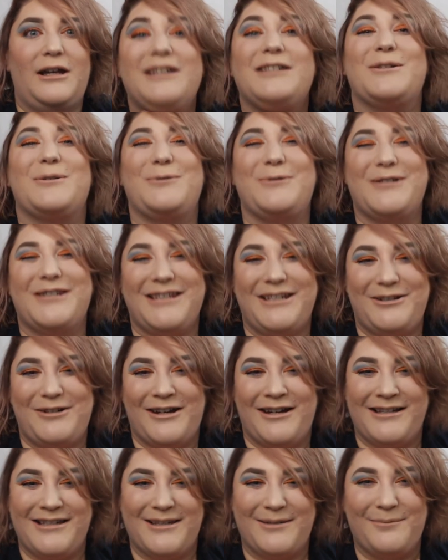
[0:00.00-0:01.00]
So we'll see you
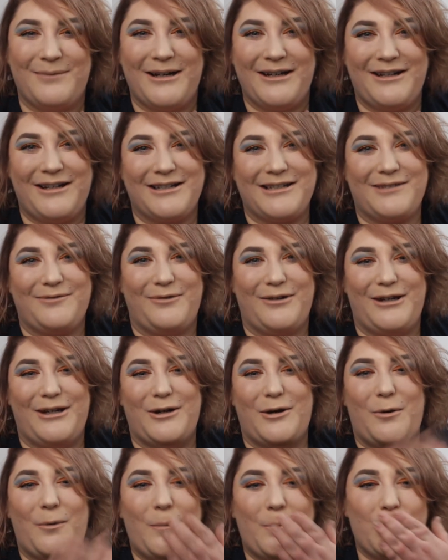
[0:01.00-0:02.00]
guys in my next
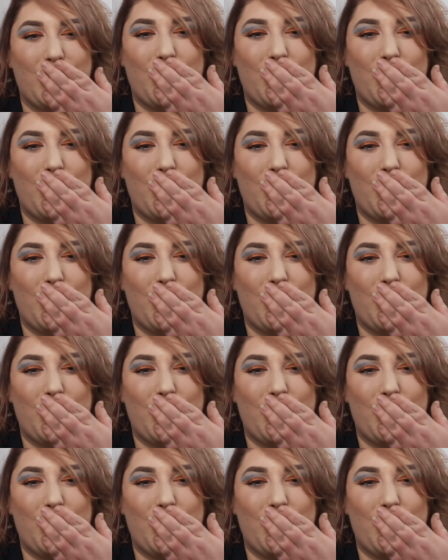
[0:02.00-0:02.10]
video.